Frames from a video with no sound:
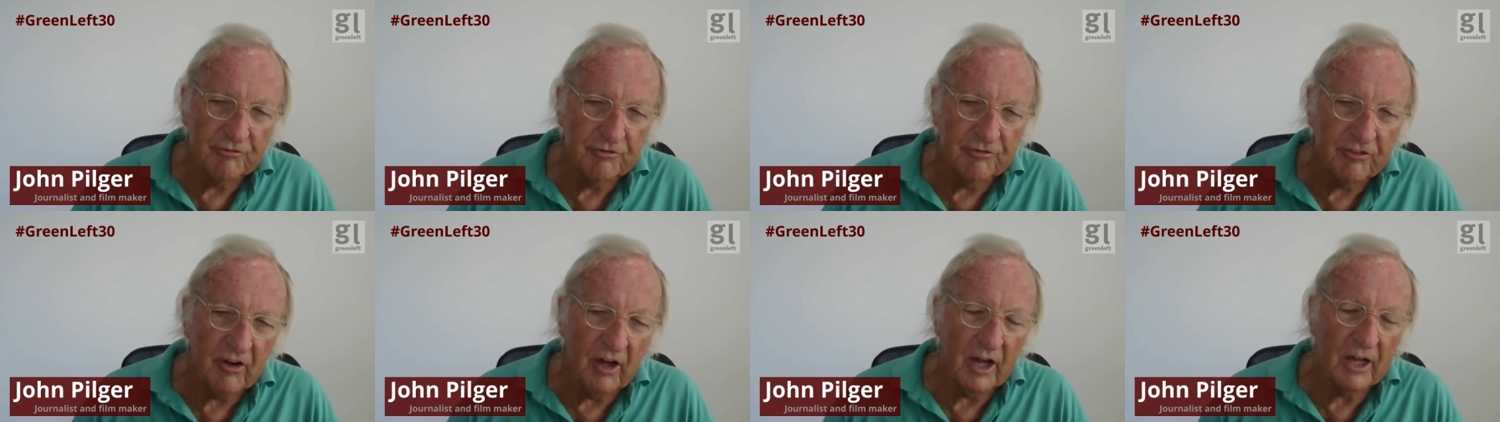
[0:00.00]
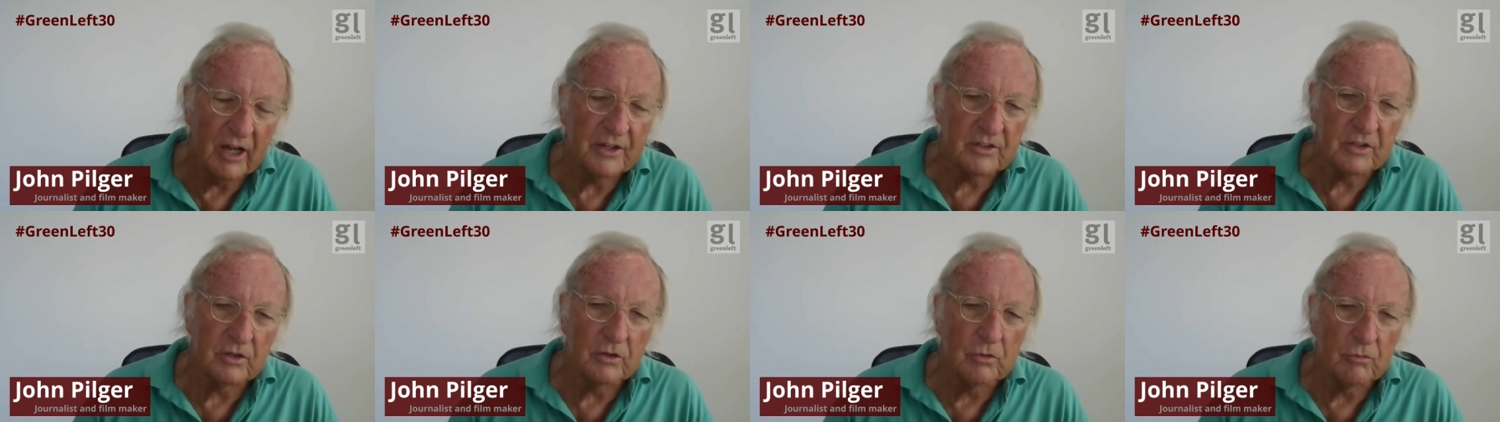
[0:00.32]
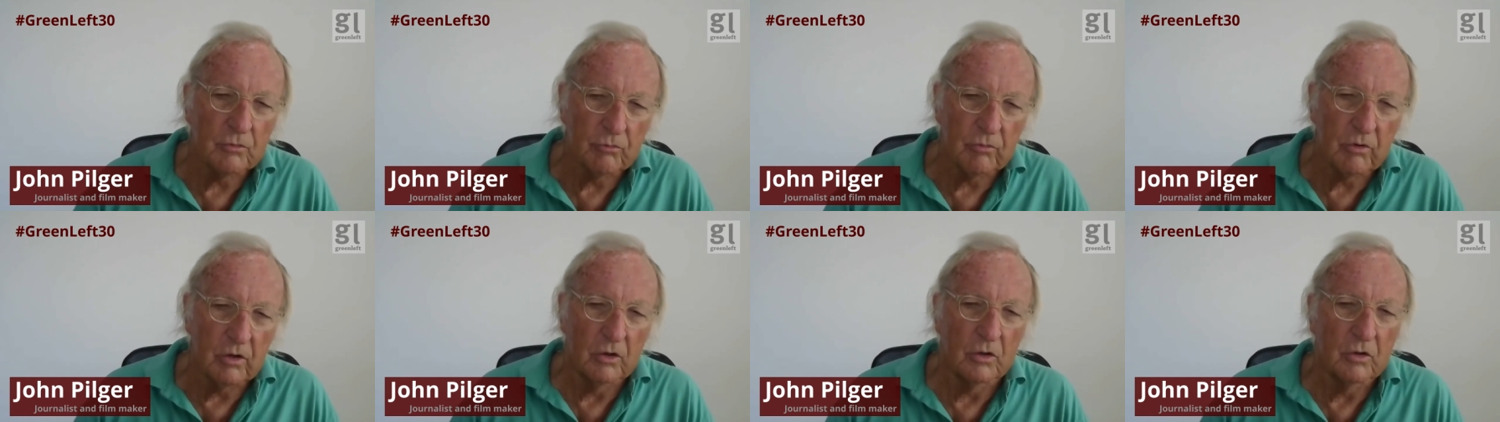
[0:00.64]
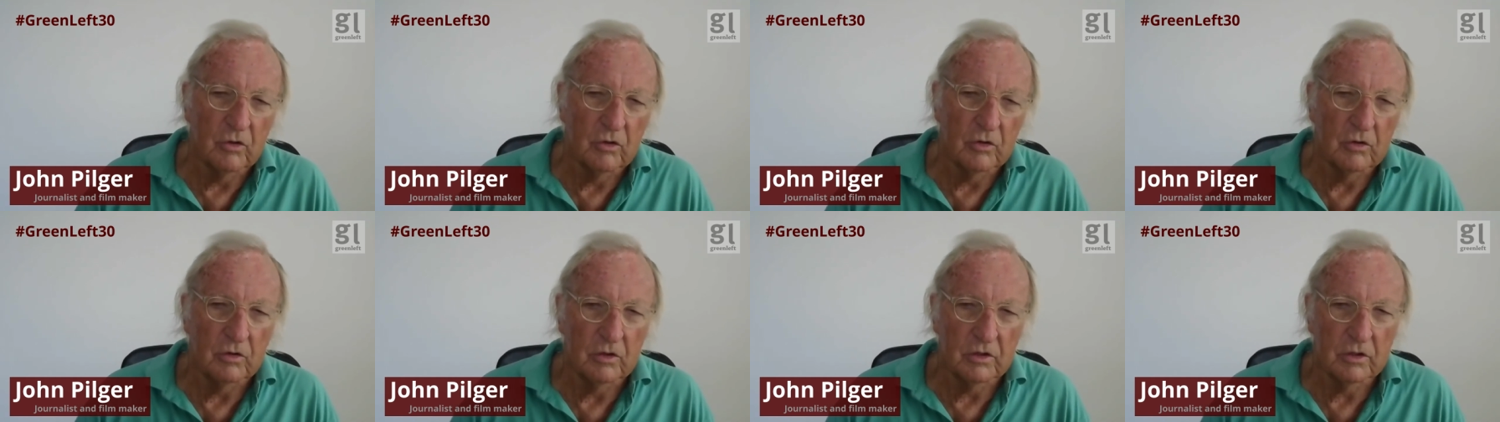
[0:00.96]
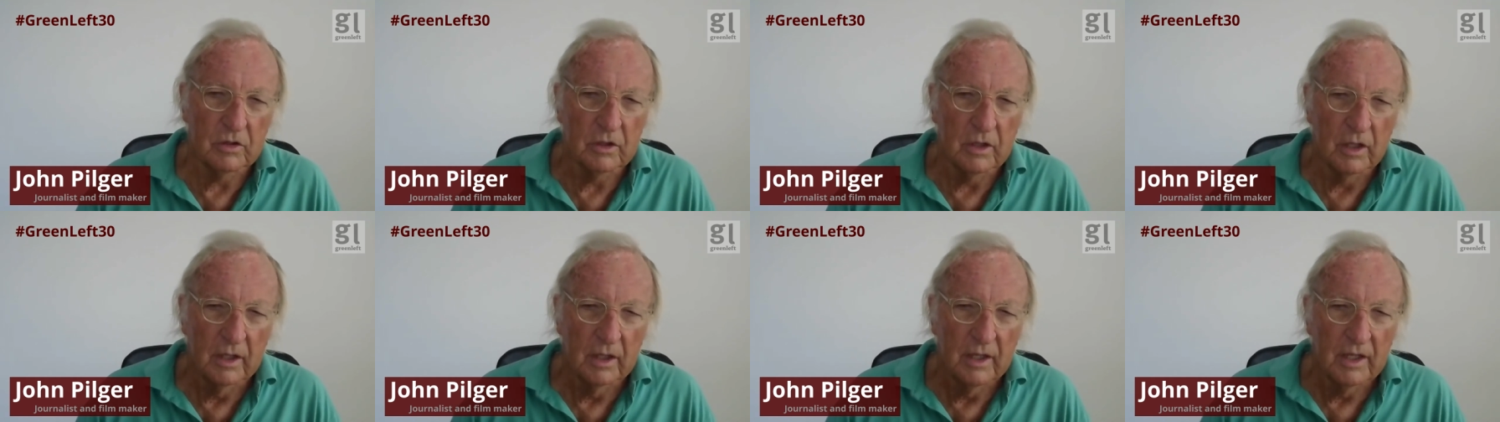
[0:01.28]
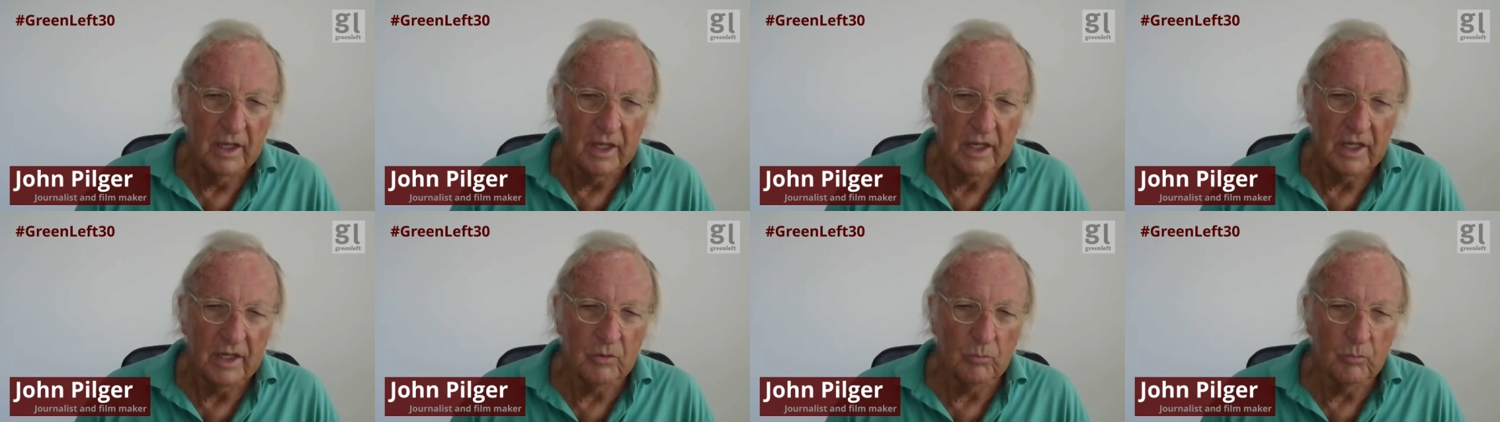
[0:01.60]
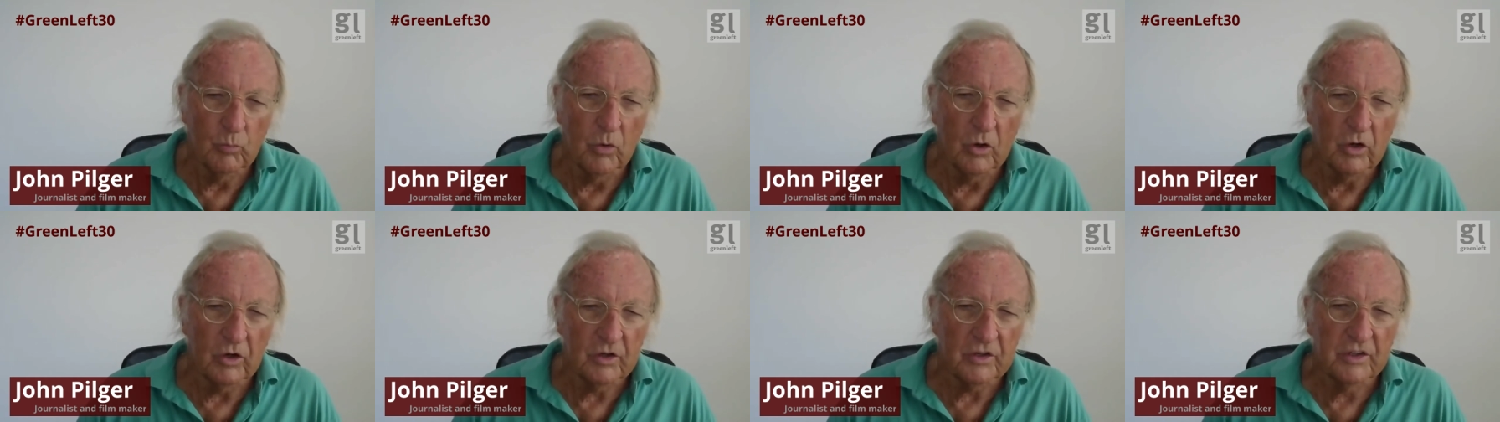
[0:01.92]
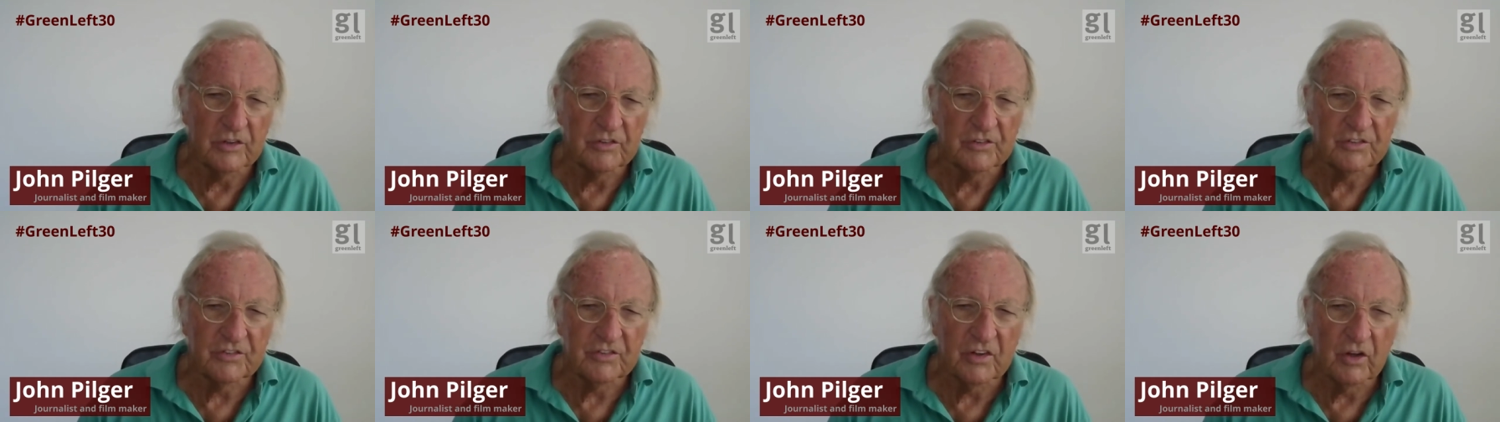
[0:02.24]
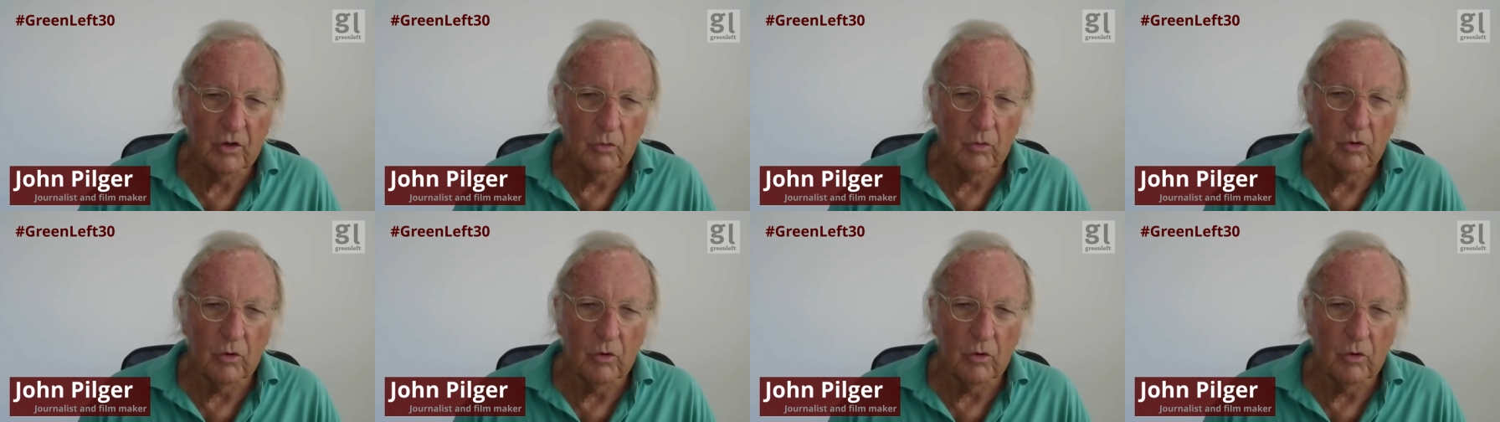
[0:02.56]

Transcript: vital role in what is so